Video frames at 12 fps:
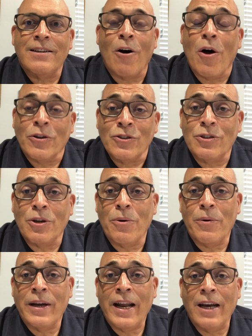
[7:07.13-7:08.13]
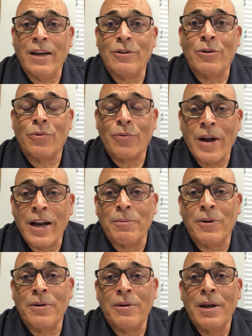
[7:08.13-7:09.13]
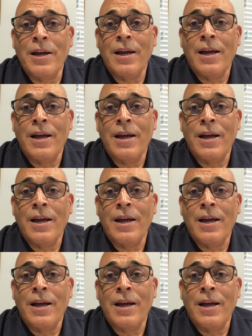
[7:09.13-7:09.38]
also an incredible